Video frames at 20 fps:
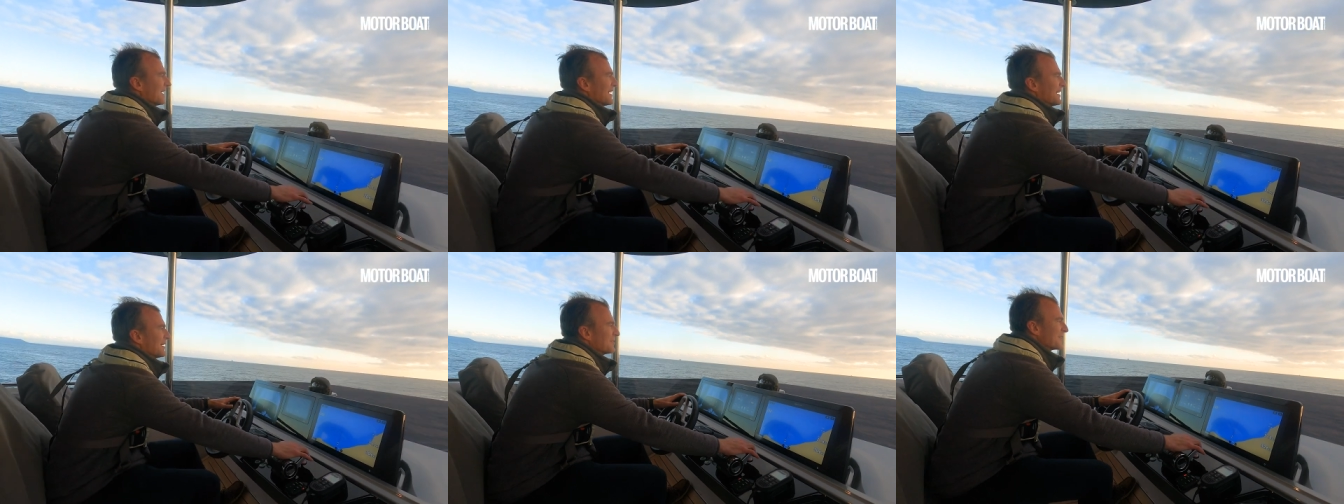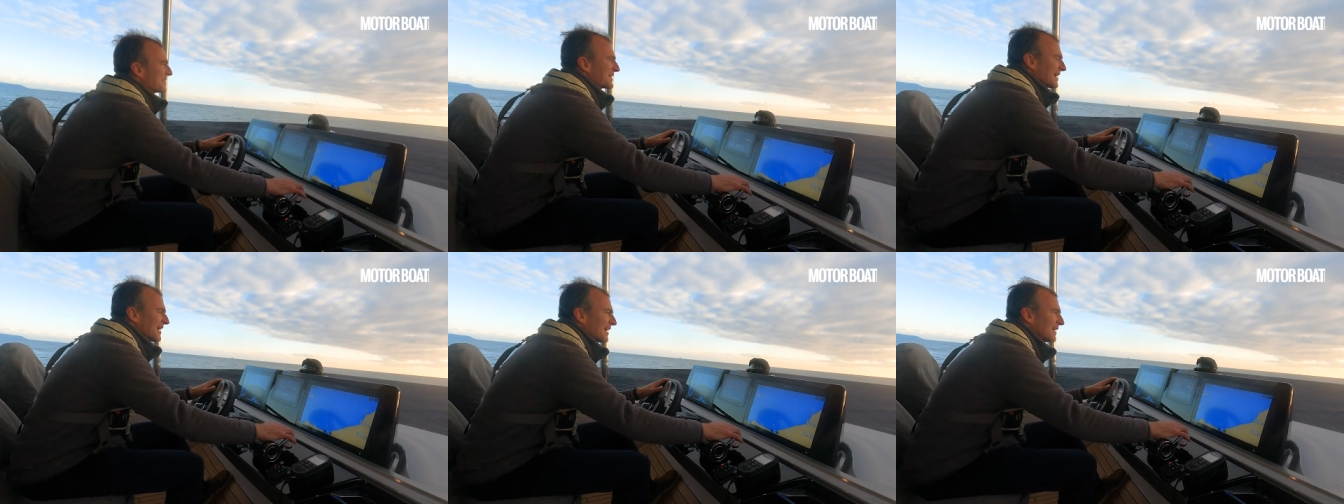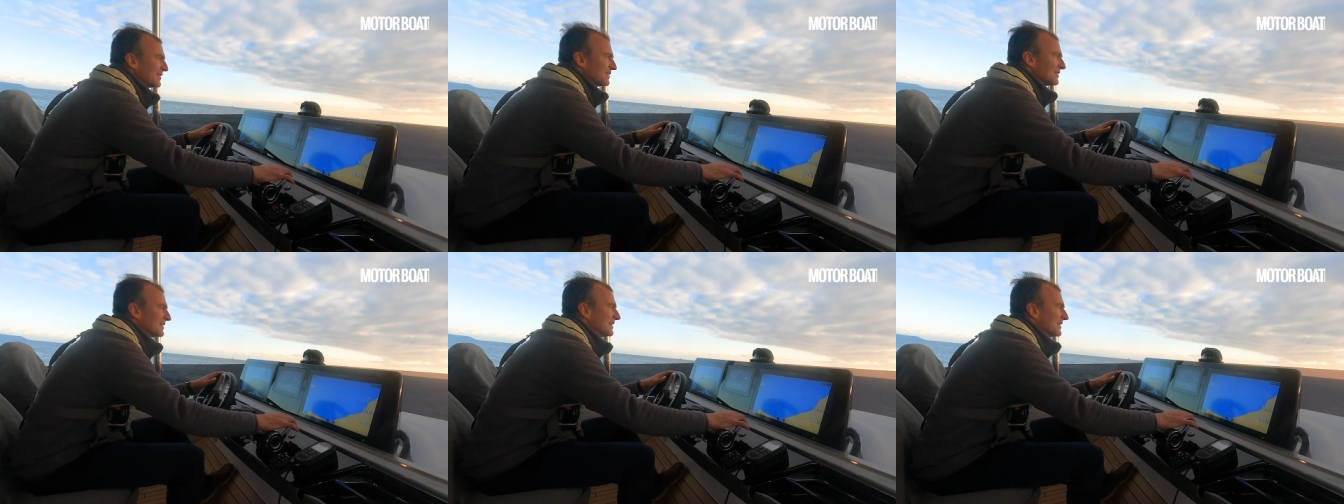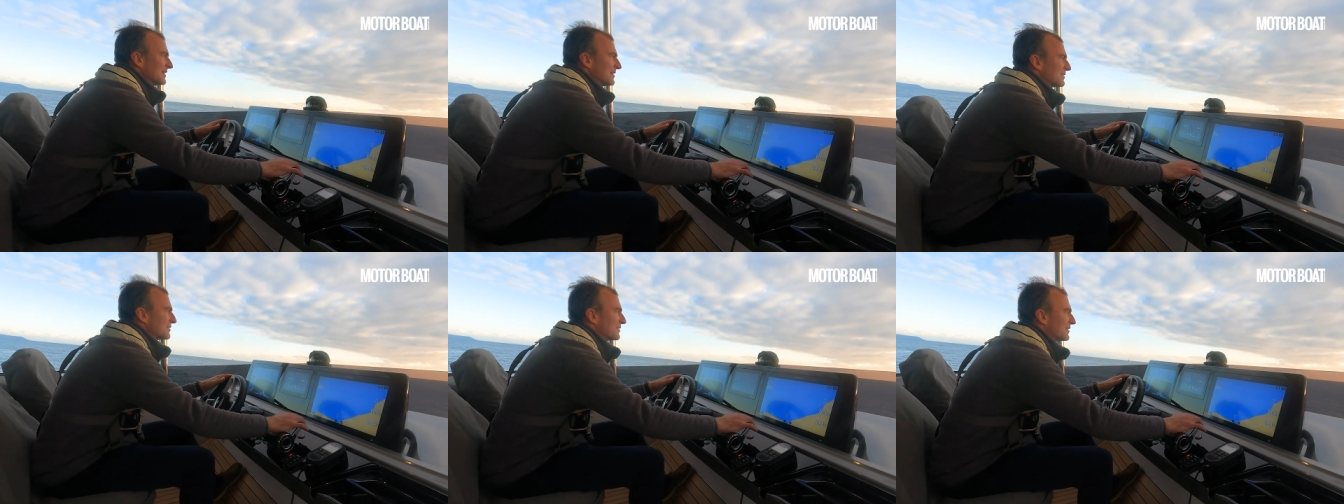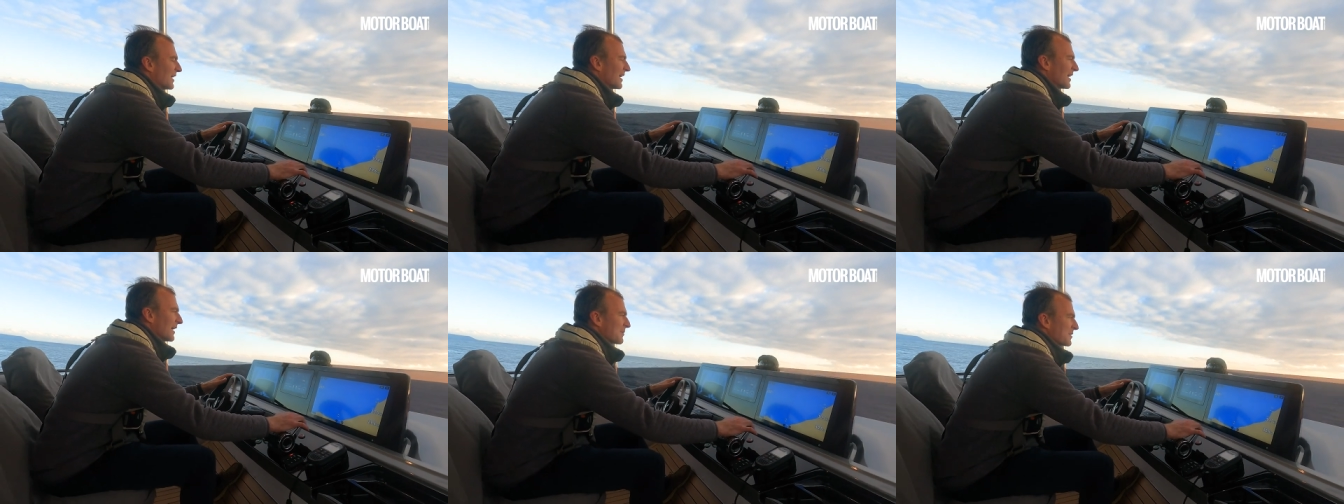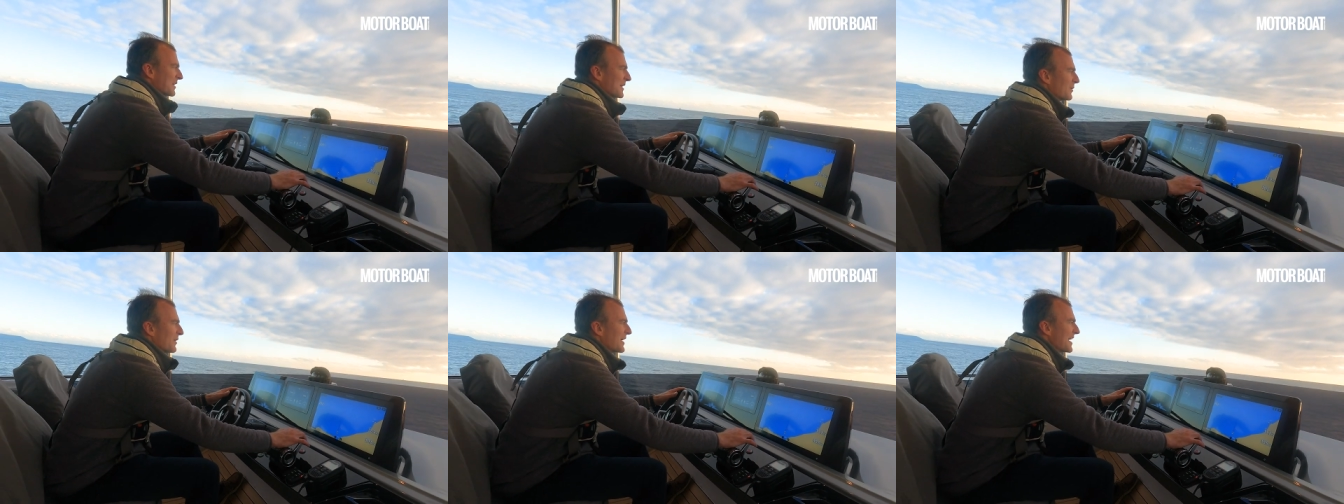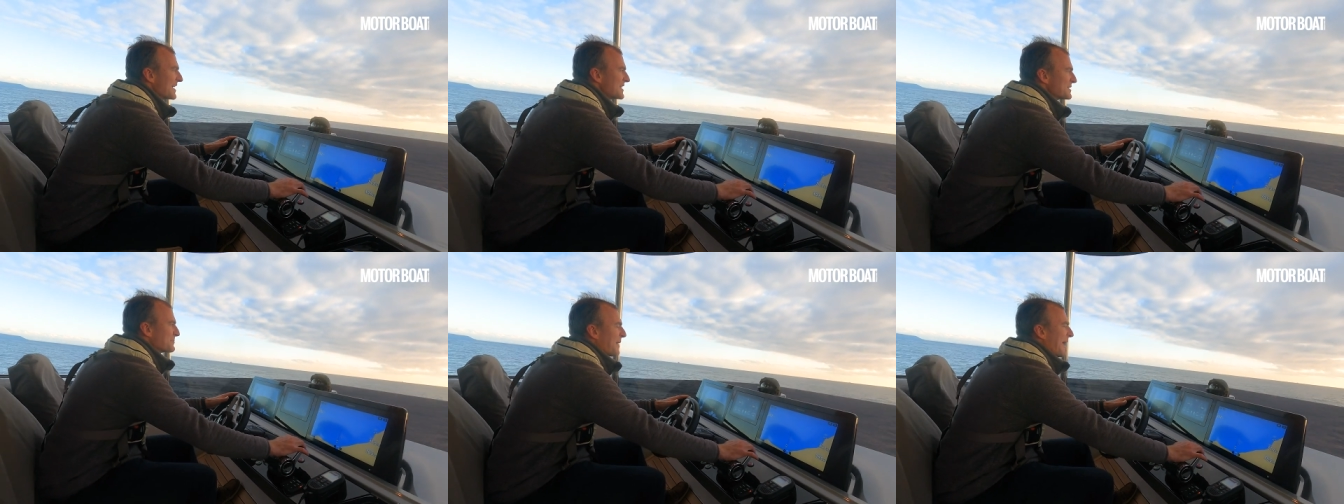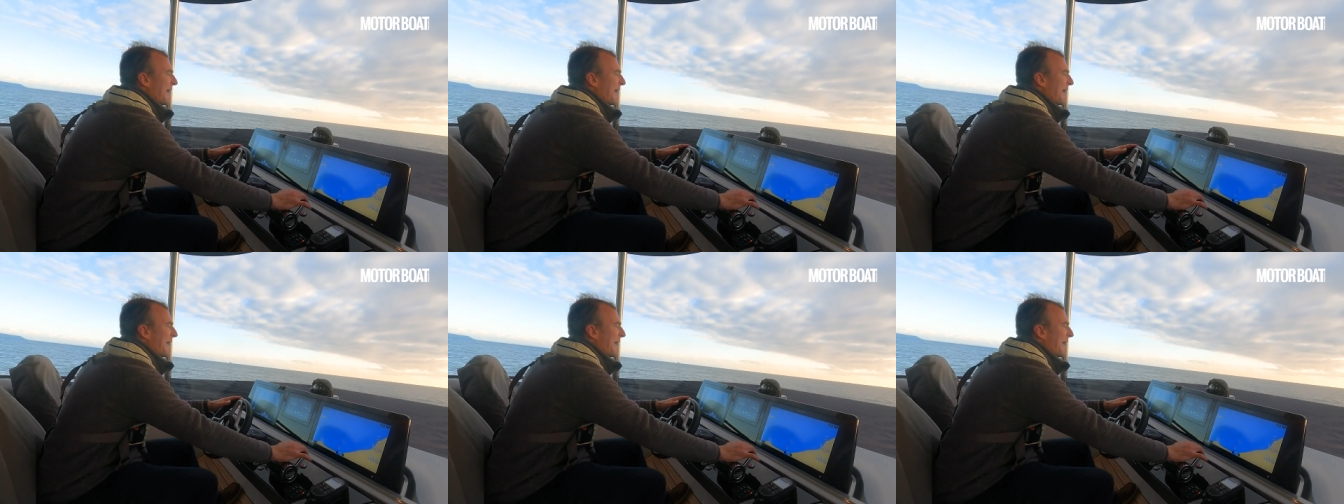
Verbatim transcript: there we go. Right, I'm going to ease